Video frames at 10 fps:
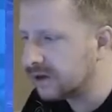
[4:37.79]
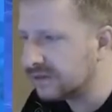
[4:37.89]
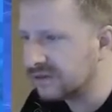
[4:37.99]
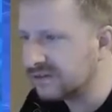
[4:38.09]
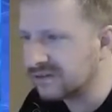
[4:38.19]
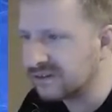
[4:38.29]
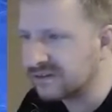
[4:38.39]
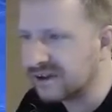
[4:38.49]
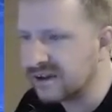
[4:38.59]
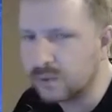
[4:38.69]
This is the
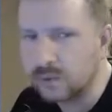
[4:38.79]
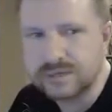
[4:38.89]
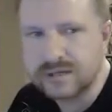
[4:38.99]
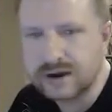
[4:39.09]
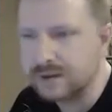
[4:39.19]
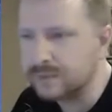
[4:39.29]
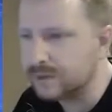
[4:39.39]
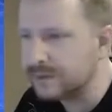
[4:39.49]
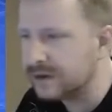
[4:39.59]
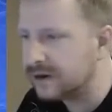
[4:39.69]
second one that I
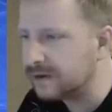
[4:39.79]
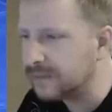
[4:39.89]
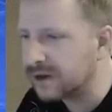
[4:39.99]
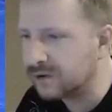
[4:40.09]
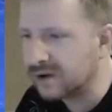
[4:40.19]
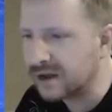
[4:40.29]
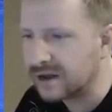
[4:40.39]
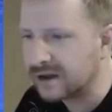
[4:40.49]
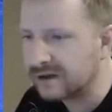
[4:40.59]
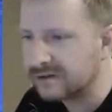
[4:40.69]
implemented, Metal
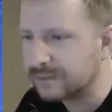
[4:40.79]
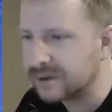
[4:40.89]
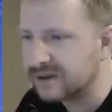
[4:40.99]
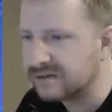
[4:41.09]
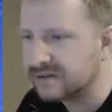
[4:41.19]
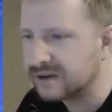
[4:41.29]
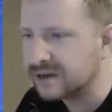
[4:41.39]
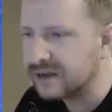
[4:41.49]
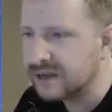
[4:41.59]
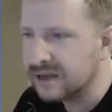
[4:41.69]
Guy. So
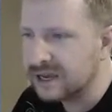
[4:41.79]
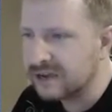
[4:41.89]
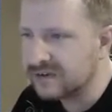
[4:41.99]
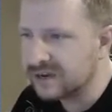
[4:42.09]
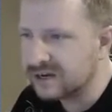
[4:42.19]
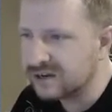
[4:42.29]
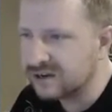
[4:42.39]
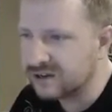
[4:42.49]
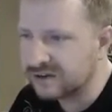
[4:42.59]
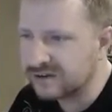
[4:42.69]
basically, if you get too
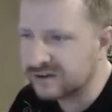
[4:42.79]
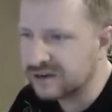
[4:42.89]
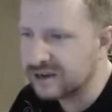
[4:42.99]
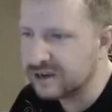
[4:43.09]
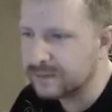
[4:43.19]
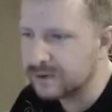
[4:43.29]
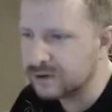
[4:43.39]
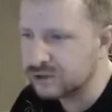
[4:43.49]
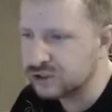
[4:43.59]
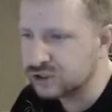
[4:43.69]
close to him,
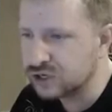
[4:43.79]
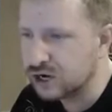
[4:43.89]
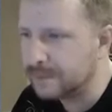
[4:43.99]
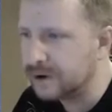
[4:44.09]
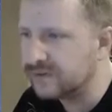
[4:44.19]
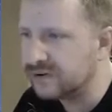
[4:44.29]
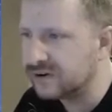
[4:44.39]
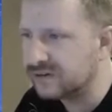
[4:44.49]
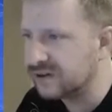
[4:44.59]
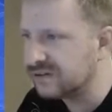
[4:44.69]
he'll jump over
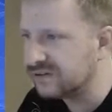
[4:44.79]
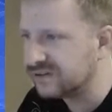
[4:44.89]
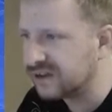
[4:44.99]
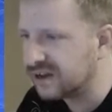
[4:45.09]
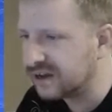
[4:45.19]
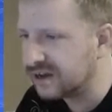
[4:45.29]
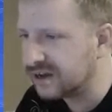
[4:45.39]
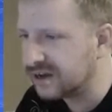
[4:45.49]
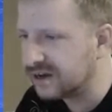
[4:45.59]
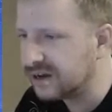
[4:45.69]
to the other
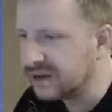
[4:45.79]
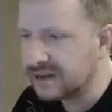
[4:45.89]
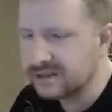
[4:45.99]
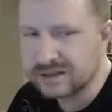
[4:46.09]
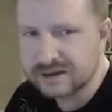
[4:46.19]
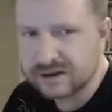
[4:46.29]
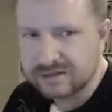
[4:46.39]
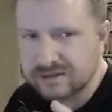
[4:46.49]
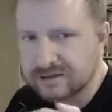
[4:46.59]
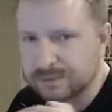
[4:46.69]
side. Then you
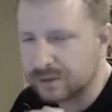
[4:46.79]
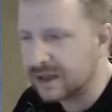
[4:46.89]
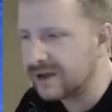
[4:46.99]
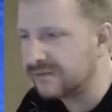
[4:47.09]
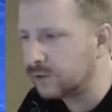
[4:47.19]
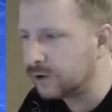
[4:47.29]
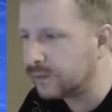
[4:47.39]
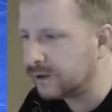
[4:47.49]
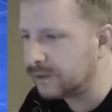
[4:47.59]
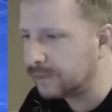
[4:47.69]
got this
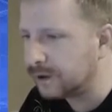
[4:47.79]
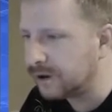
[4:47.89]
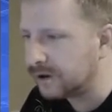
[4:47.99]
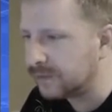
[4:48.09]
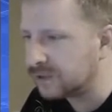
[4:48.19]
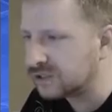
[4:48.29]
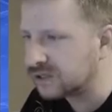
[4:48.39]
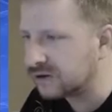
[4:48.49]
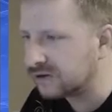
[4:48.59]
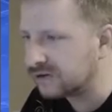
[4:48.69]
platform on the bottom, which
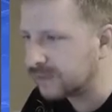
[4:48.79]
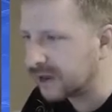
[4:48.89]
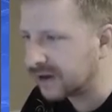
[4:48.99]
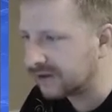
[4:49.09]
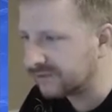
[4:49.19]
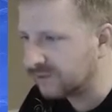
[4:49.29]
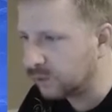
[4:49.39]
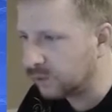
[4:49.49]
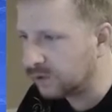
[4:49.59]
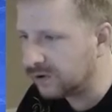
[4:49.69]
goes back and
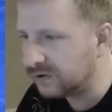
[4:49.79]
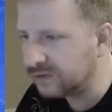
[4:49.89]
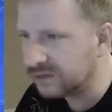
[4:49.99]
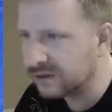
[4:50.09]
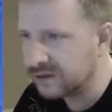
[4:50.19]
forth.